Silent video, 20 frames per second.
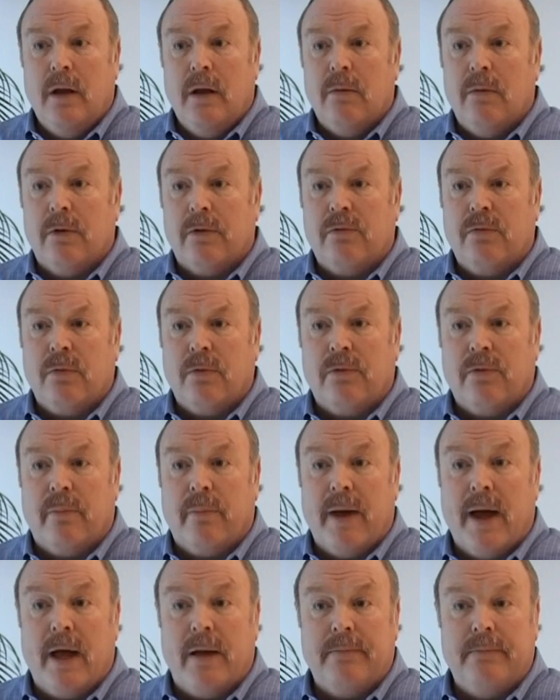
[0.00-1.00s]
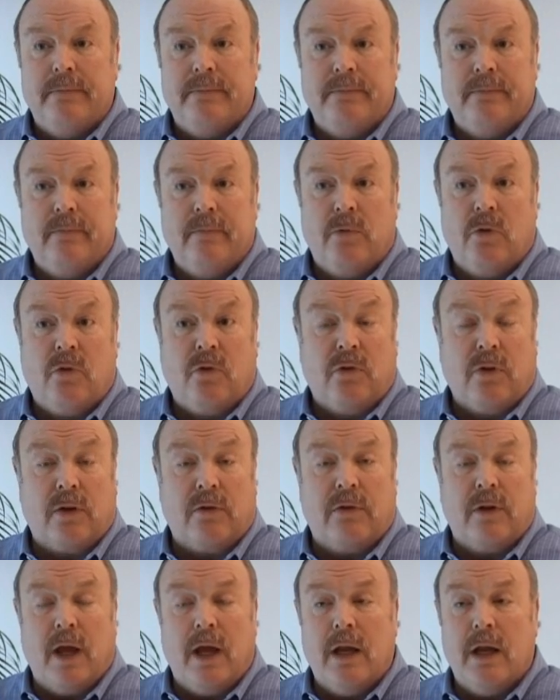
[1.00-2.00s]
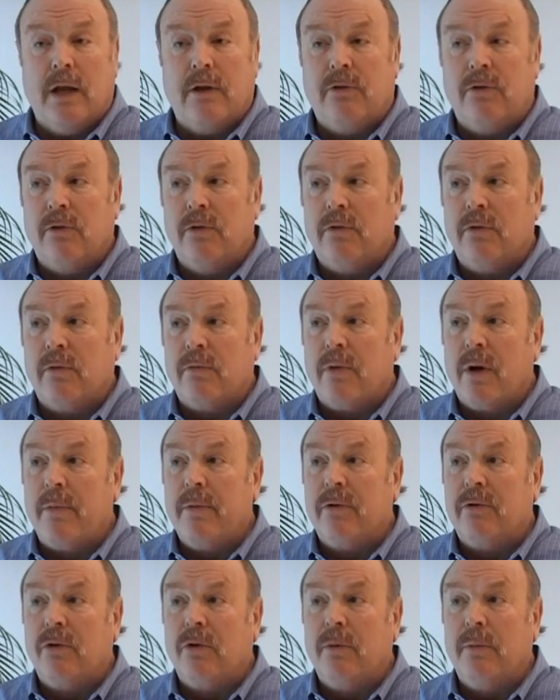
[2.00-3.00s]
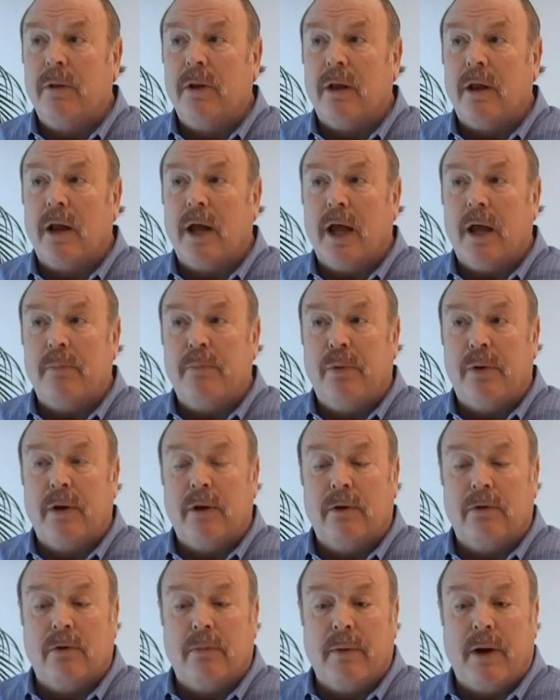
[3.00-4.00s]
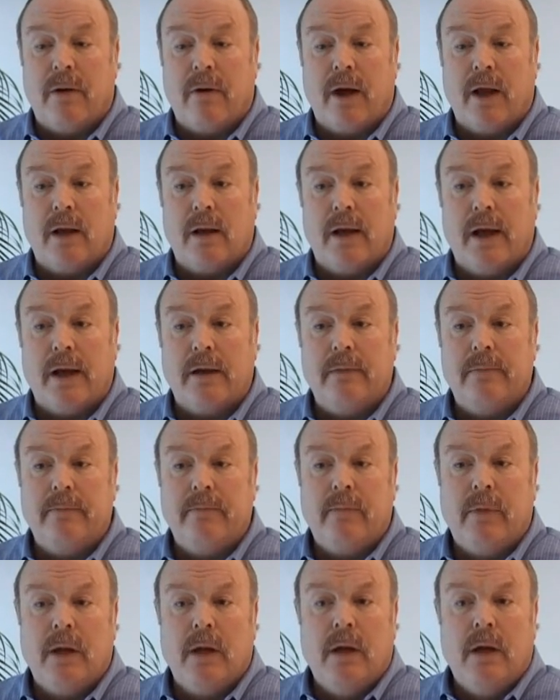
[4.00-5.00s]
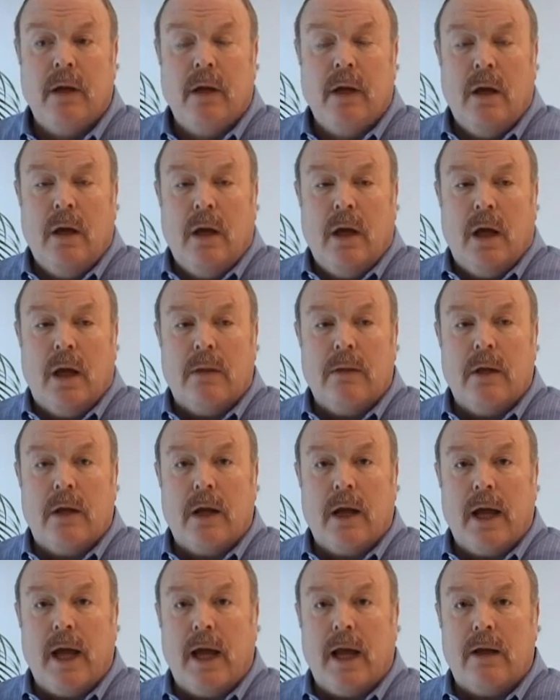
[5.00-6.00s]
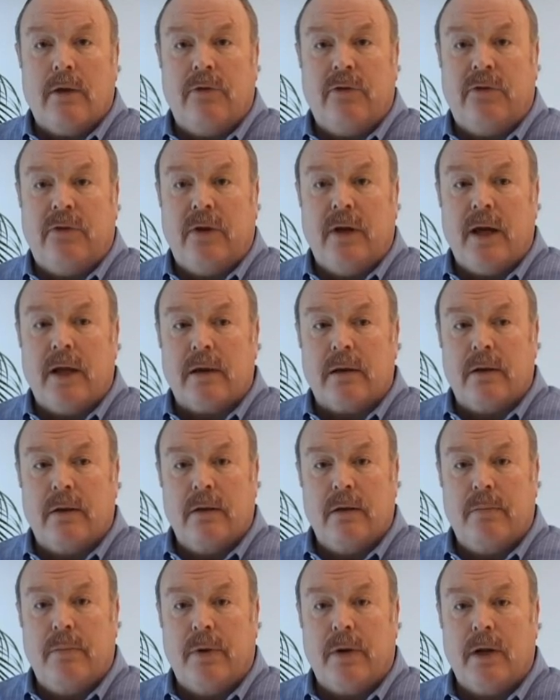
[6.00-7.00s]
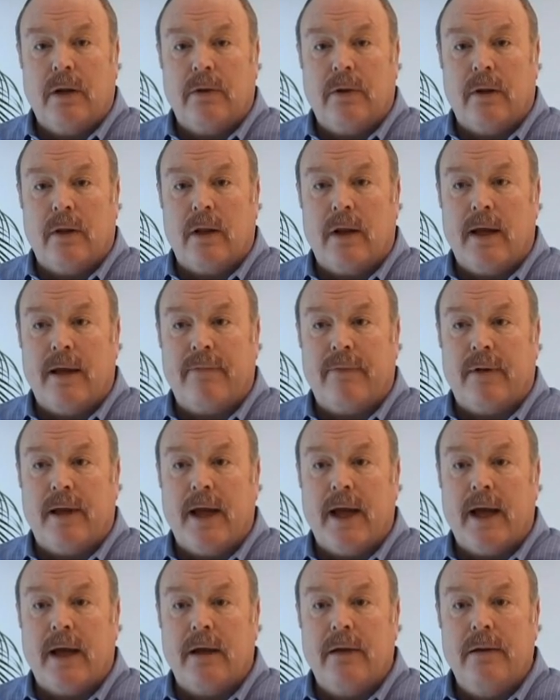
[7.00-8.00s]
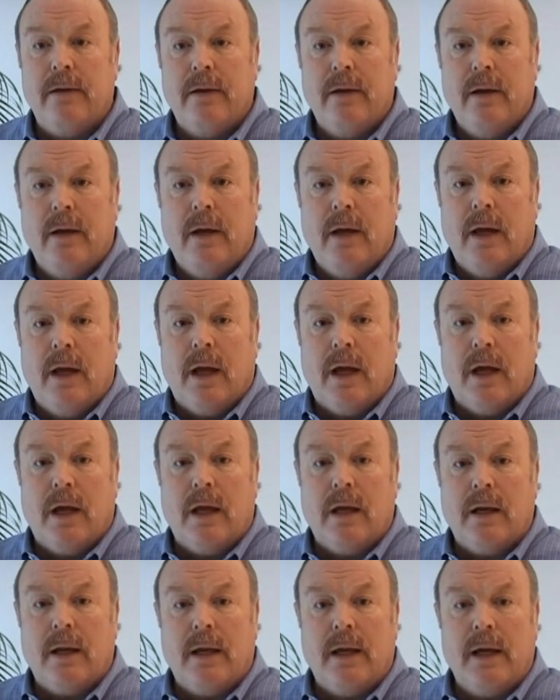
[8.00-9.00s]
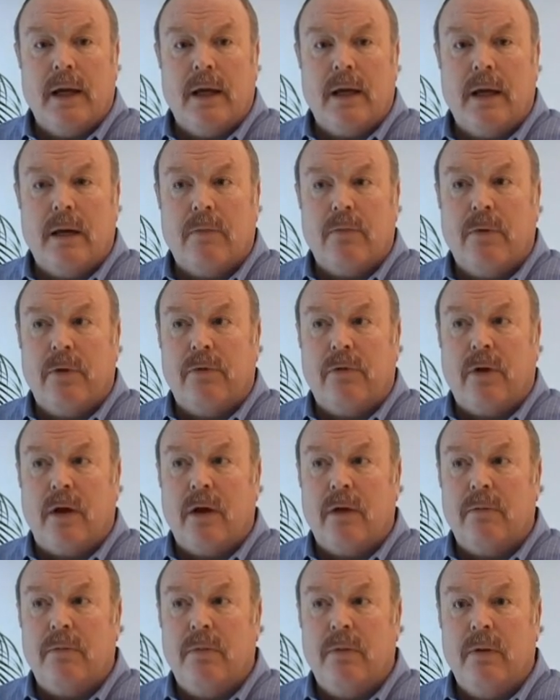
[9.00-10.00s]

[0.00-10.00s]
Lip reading: which was about 6 to 8 inches of rubber tubing that I had put into my right leg. And then I had a stent put into the left leg, and again it was a